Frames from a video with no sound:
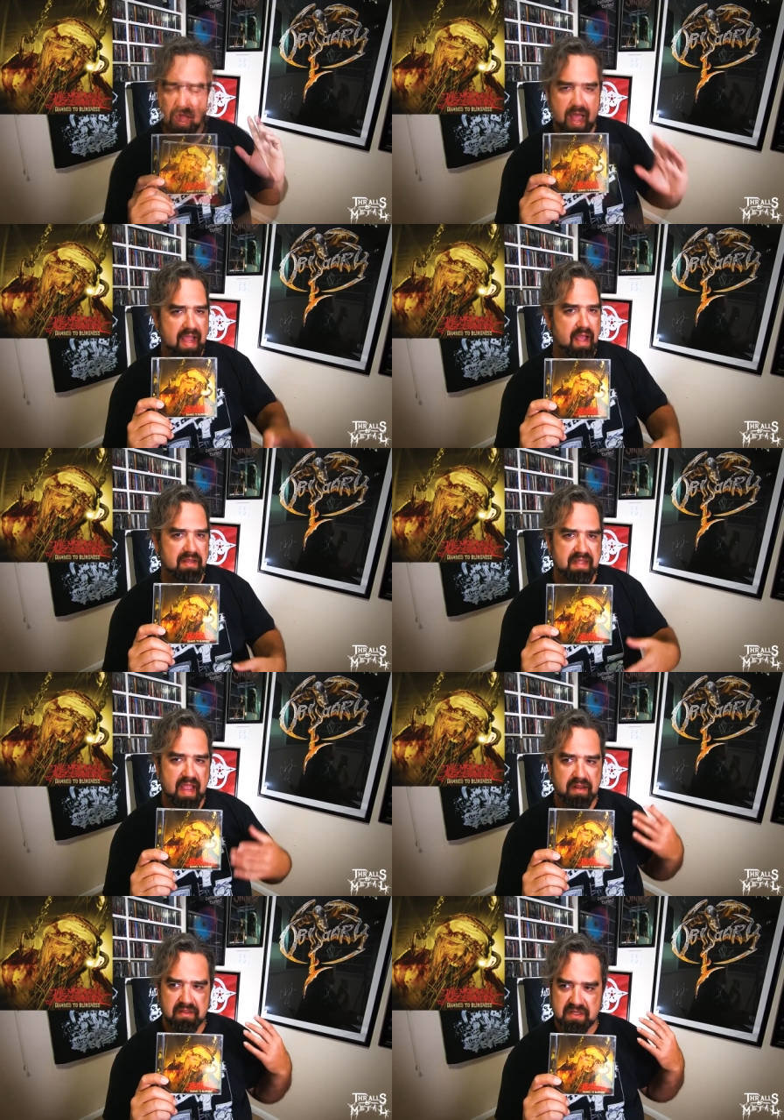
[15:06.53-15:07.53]
High
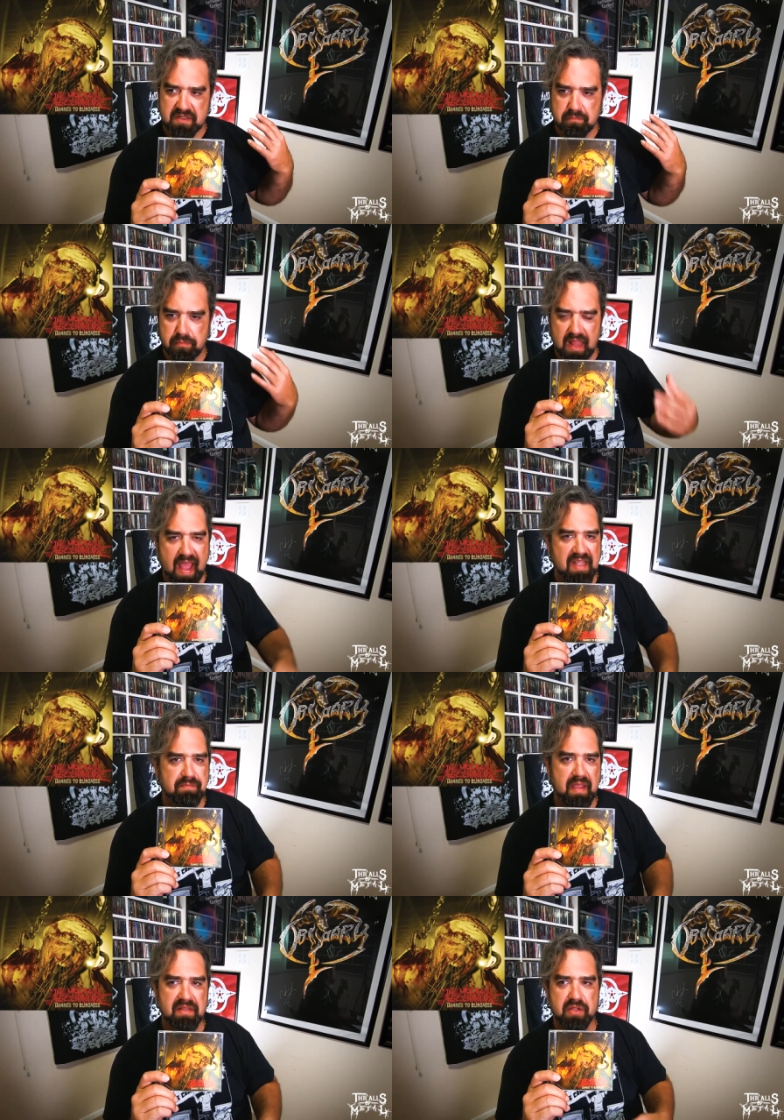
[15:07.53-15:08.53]
Octane, this is
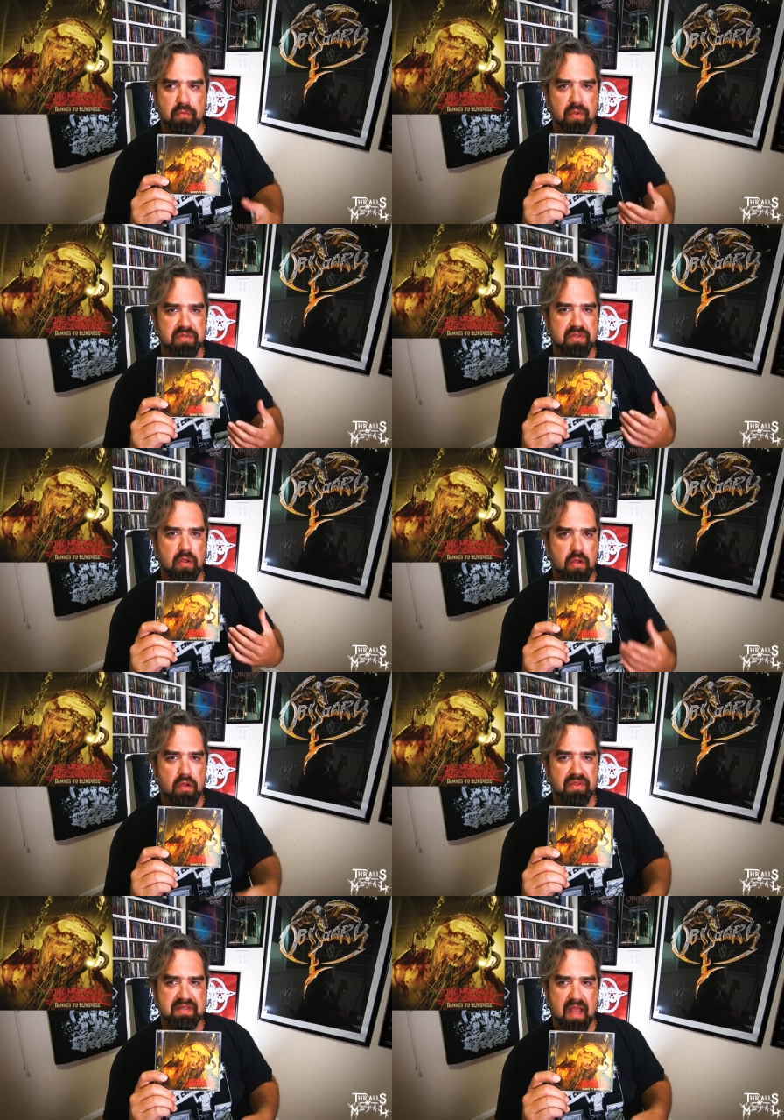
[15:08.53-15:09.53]
blast beats almost
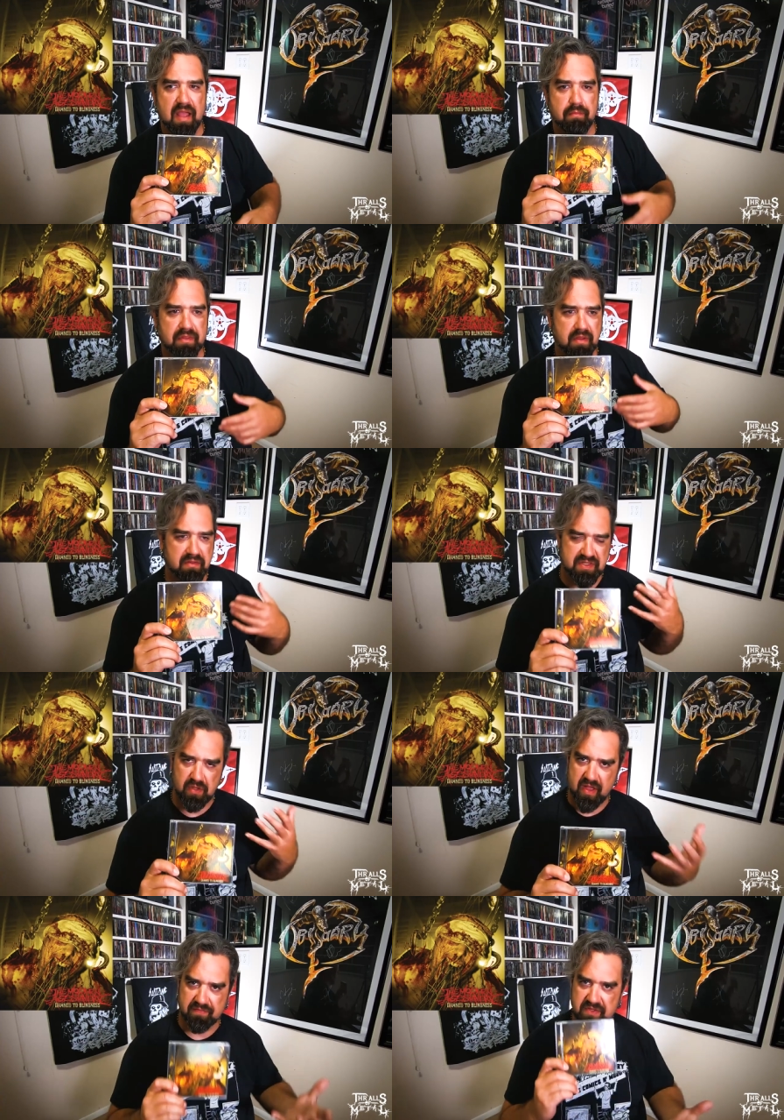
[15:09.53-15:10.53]
all the time, but they
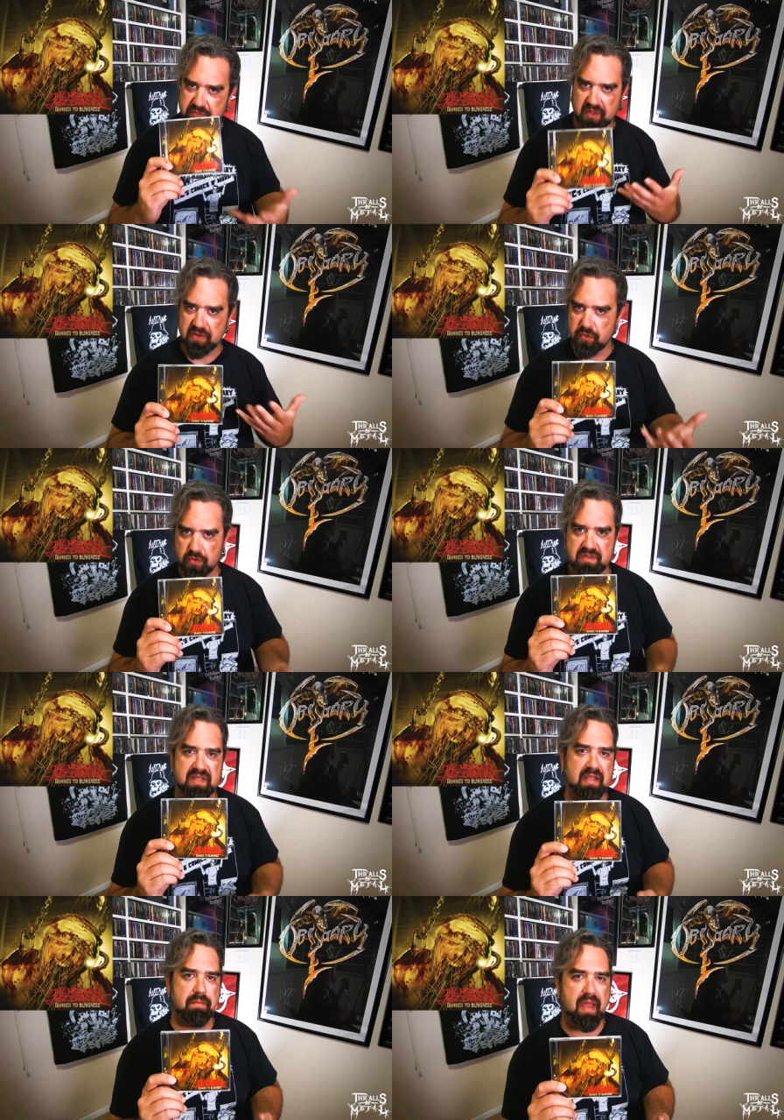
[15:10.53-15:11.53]
still have those really cool
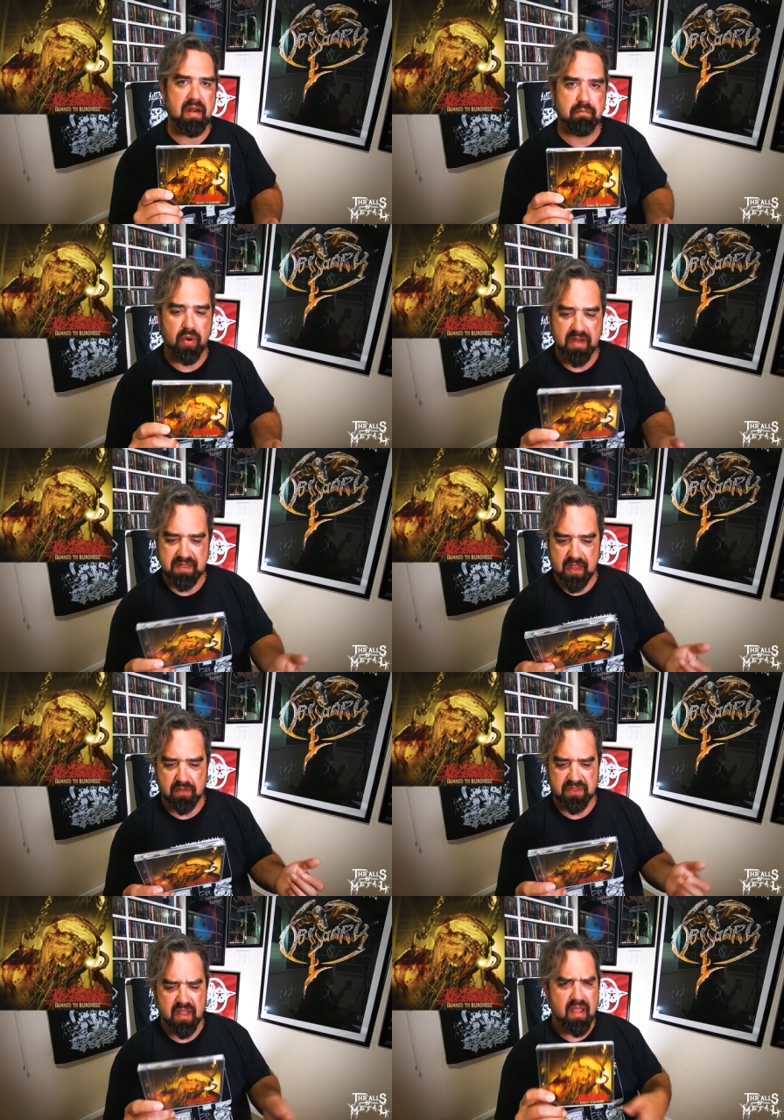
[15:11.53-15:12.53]
syncopated
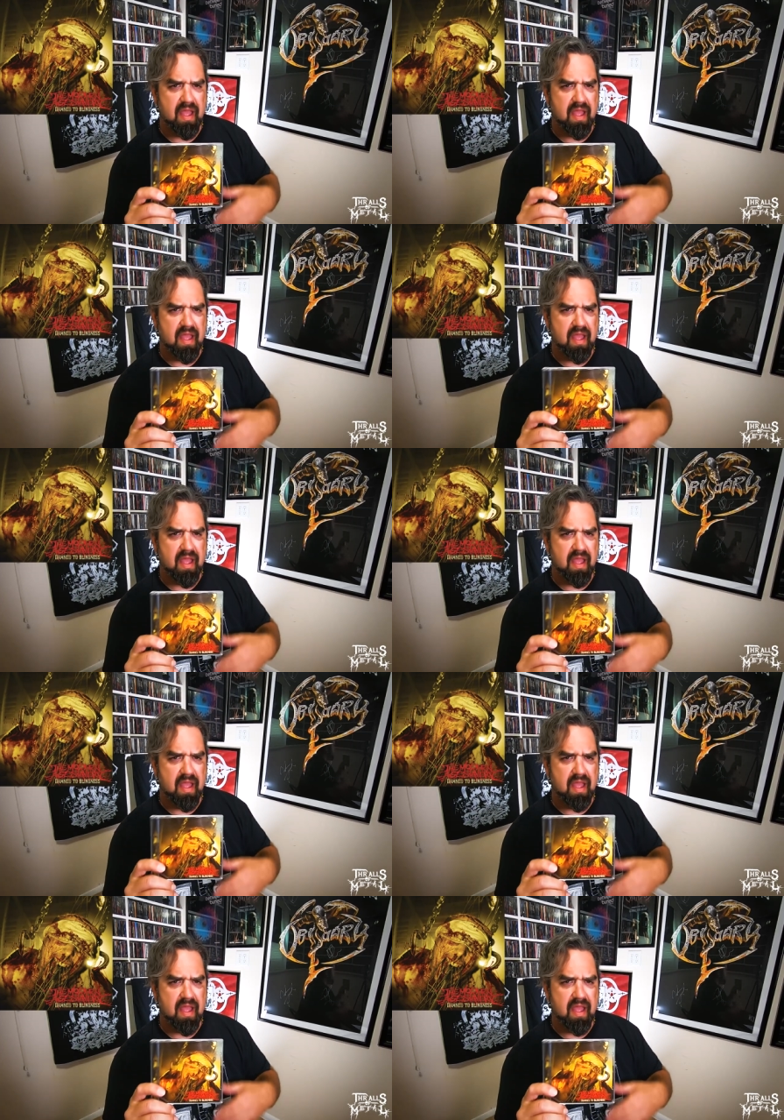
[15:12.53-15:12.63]
breakdowns.